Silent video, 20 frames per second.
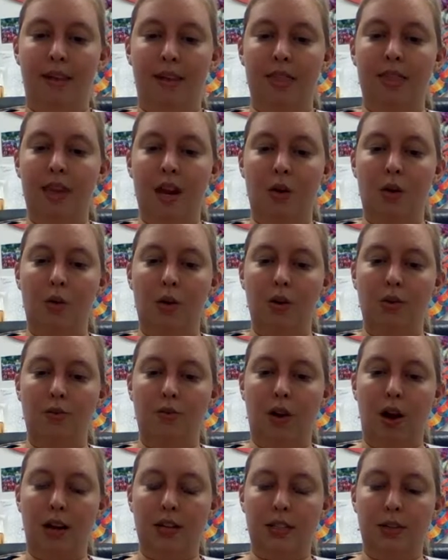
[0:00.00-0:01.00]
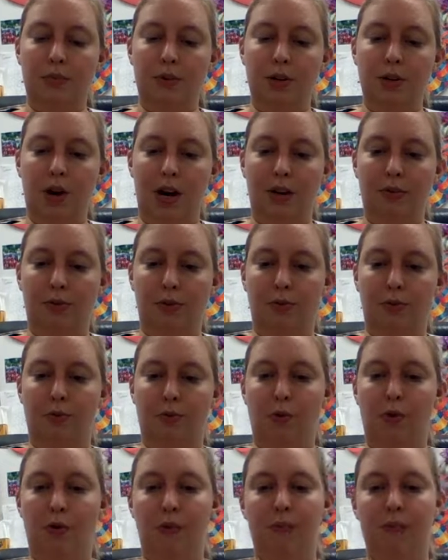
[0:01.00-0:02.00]
think what you've got to be grateful
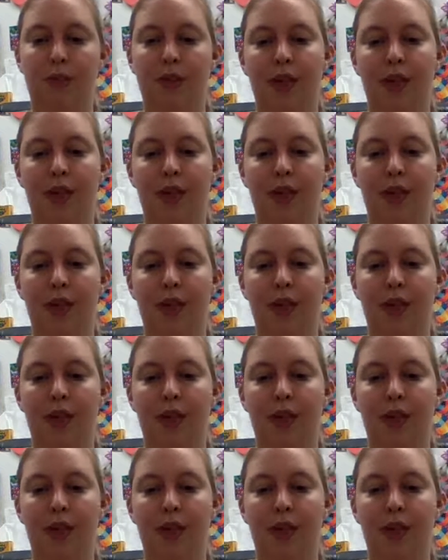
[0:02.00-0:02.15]
for.